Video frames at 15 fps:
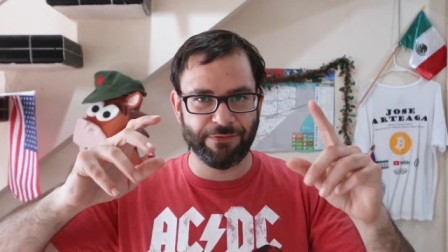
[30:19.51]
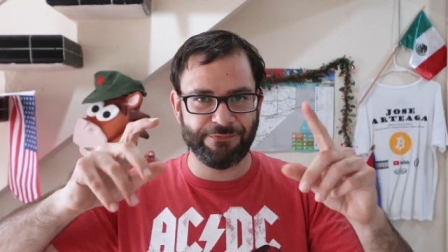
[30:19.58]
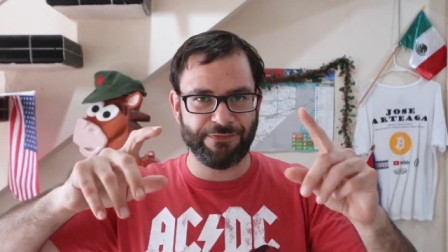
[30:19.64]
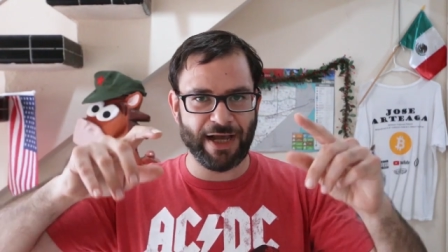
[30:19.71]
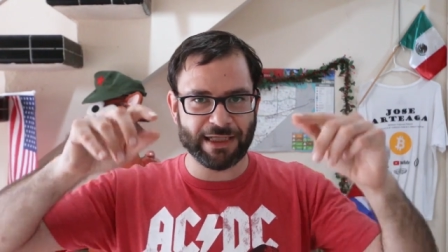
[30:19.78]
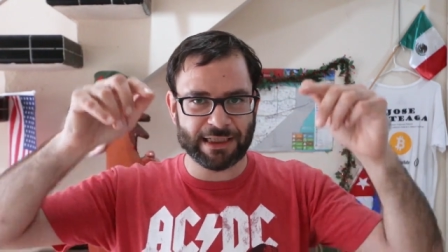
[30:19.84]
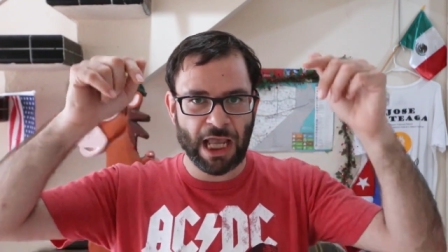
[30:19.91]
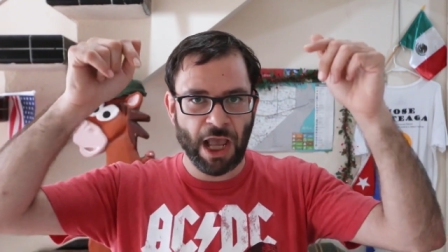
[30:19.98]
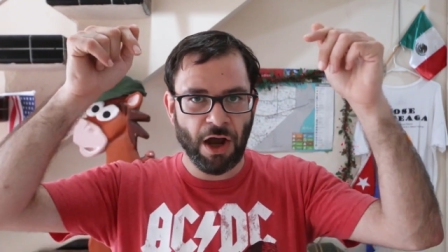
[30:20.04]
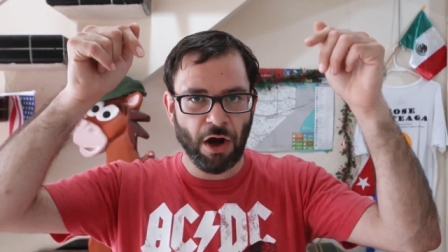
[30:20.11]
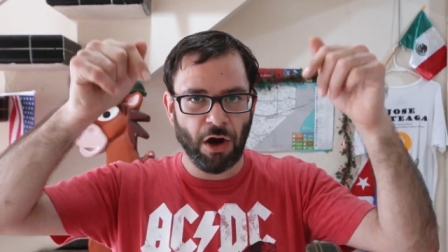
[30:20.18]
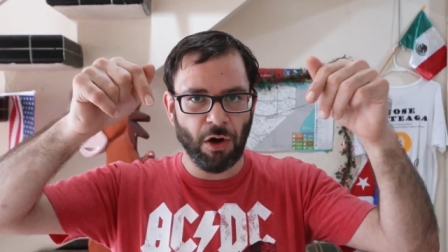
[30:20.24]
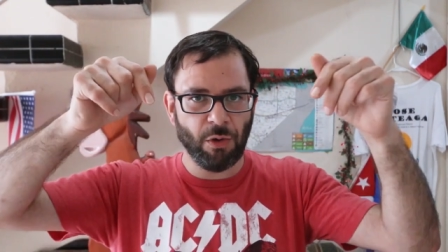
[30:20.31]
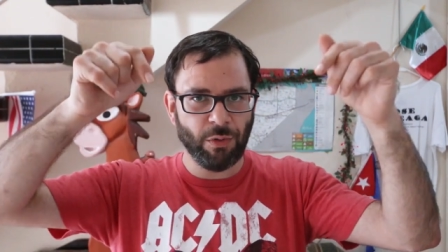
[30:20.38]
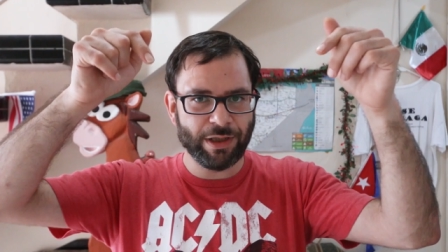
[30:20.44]
In fact,
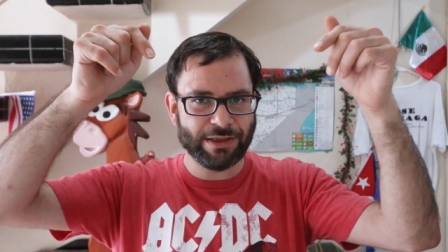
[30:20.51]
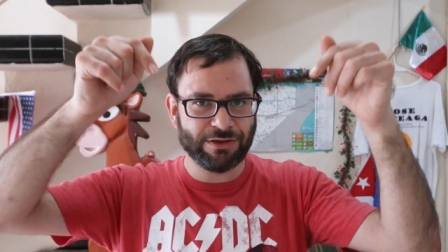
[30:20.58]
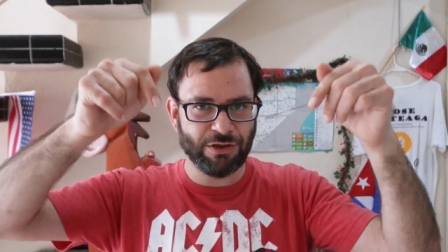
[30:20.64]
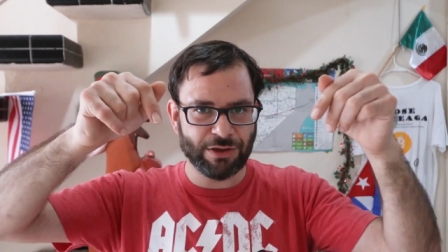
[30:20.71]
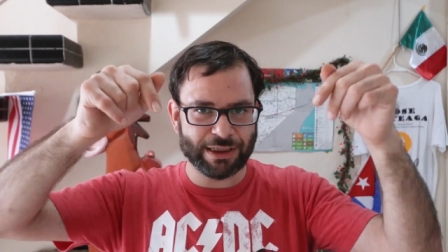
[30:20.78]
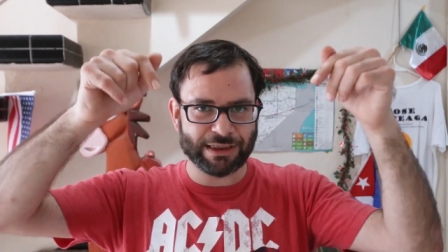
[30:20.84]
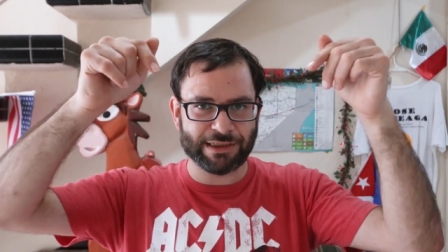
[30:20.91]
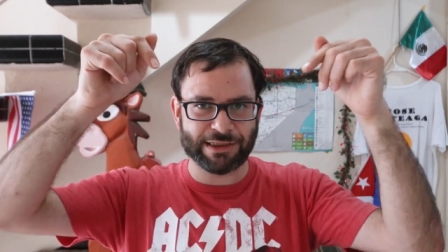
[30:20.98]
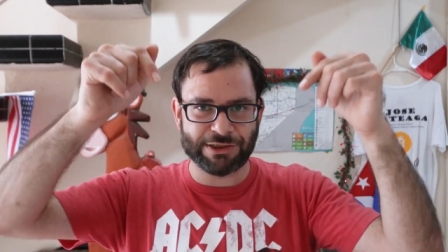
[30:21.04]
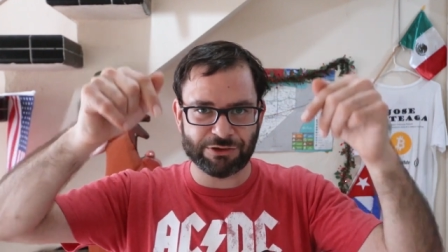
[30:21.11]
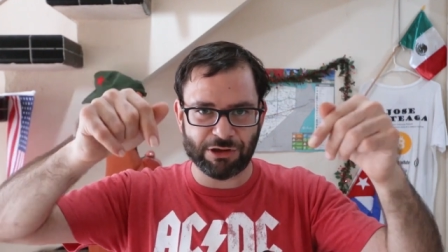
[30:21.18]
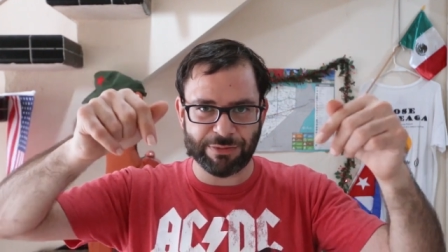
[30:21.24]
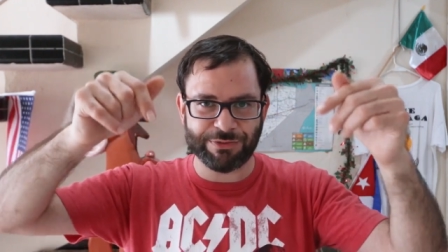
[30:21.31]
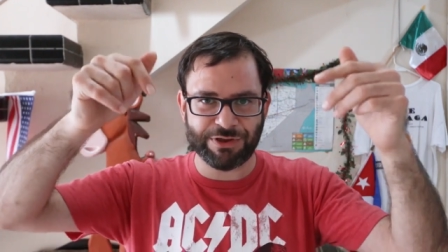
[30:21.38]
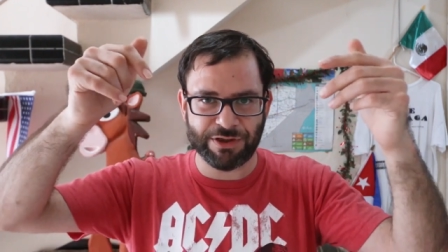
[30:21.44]
always look at the
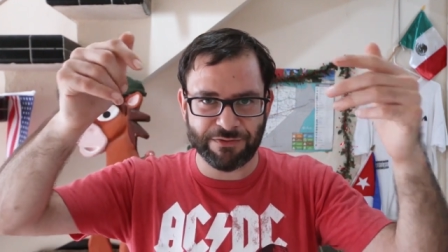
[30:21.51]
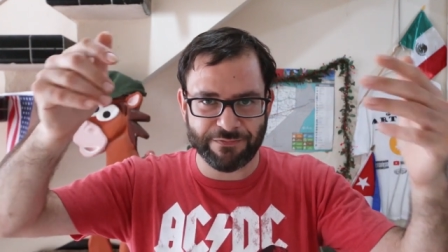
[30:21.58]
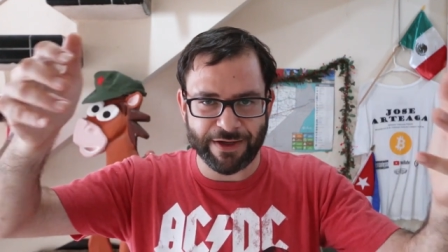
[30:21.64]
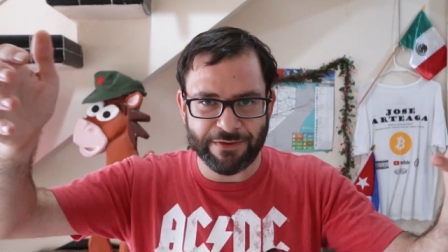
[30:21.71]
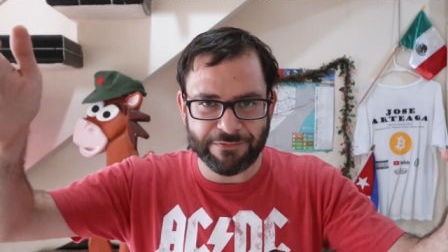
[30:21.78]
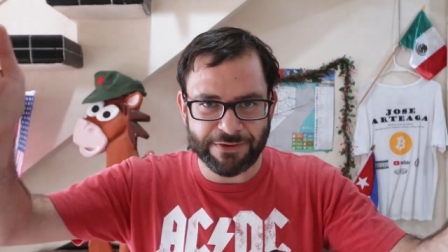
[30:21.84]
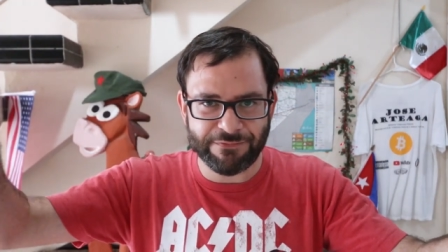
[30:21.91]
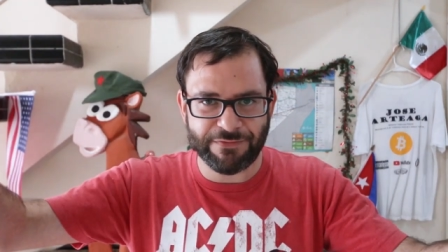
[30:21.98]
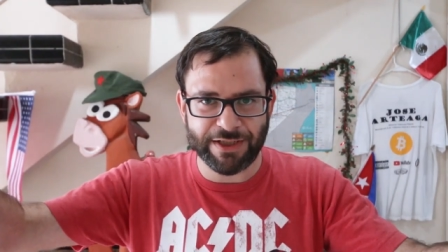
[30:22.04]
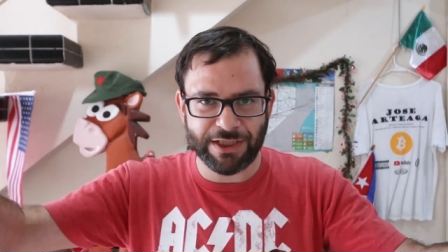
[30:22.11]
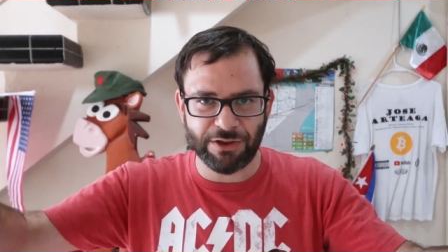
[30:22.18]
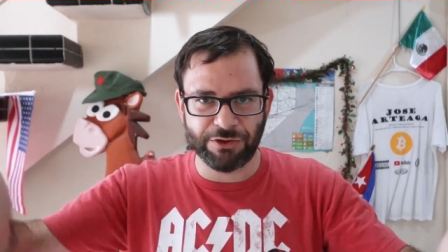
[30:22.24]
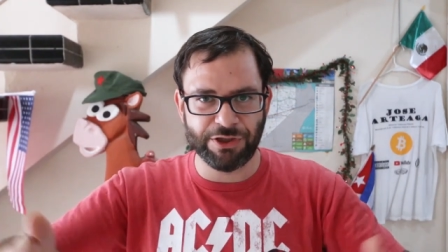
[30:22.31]
description of every video.